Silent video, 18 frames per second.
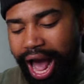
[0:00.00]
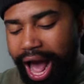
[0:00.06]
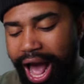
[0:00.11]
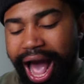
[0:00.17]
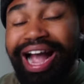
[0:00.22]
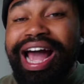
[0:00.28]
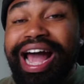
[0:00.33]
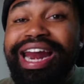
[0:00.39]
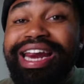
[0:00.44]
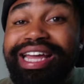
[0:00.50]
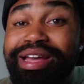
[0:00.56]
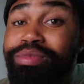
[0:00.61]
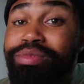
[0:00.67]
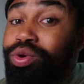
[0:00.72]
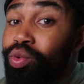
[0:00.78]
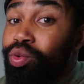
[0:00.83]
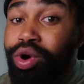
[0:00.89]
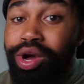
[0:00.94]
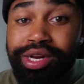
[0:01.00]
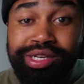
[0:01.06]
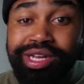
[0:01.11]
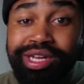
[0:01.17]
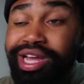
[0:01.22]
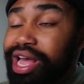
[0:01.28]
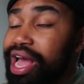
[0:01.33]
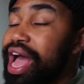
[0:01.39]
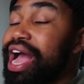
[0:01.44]
I gotta get me one.
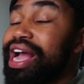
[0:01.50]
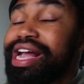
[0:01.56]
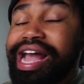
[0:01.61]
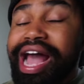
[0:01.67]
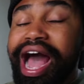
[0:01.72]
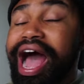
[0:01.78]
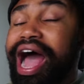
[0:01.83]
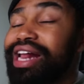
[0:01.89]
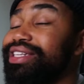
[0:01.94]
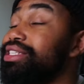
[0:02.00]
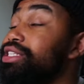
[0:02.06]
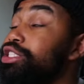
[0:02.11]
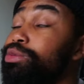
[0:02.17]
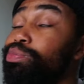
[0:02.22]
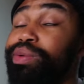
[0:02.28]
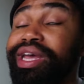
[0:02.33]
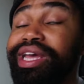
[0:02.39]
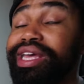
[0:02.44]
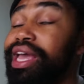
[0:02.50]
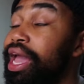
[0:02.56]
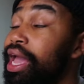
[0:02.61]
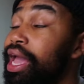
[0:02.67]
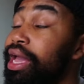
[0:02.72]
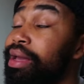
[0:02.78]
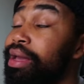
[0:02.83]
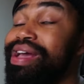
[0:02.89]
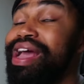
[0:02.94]
I got to spit
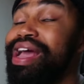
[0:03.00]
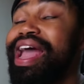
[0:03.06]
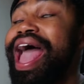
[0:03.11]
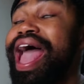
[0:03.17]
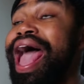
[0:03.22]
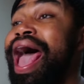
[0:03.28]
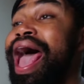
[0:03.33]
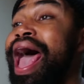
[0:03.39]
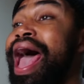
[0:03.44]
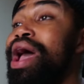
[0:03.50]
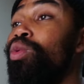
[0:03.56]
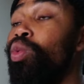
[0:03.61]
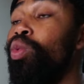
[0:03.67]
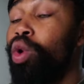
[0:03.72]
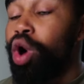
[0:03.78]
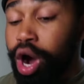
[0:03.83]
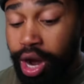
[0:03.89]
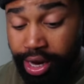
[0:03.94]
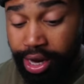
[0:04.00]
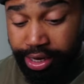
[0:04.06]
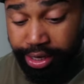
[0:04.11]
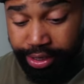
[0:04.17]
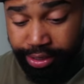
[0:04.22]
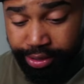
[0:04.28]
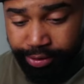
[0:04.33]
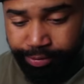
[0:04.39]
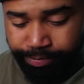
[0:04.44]
game at one.
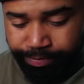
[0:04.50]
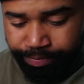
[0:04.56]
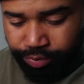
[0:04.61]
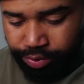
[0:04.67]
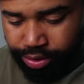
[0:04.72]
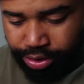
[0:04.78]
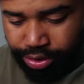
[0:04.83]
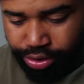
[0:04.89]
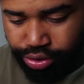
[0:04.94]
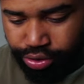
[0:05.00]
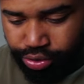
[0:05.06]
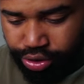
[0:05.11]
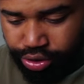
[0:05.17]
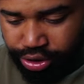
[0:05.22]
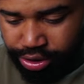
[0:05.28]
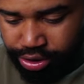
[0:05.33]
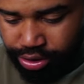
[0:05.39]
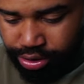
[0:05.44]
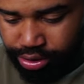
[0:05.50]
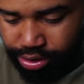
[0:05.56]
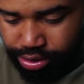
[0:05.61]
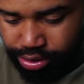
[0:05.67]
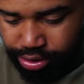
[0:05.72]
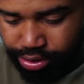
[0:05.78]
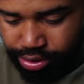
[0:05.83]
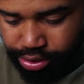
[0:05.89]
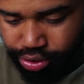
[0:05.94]
SOOJIN.
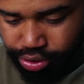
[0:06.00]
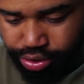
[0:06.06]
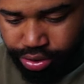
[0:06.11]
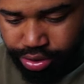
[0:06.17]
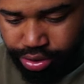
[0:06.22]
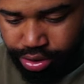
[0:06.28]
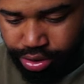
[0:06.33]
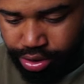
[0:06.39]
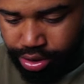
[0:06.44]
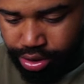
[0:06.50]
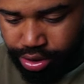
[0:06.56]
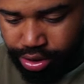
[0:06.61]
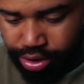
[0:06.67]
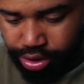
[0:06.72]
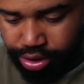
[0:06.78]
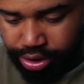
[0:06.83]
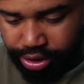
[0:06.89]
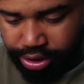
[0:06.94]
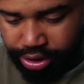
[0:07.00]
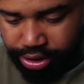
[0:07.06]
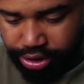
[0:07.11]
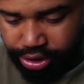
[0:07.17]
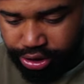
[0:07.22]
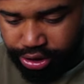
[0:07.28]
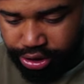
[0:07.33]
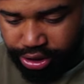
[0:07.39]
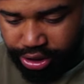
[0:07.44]
Does
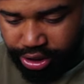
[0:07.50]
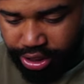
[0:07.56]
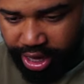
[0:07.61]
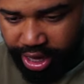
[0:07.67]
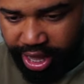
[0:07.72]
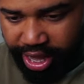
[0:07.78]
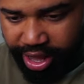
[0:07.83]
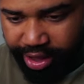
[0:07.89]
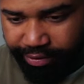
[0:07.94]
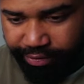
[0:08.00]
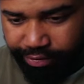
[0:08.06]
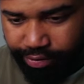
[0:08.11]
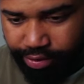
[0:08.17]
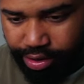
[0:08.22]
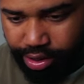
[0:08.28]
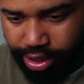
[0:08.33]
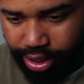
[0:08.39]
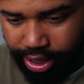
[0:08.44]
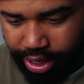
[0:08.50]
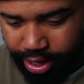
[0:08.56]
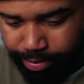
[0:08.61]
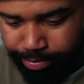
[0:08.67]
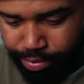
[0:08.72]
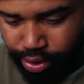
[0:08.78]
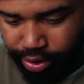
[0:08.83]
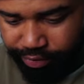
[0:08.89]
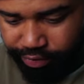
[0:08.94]
she have a
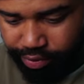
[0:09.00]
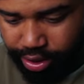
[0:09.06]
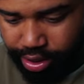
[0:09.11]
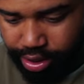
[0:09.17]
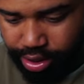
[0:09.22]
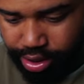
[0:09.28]
boyfriend?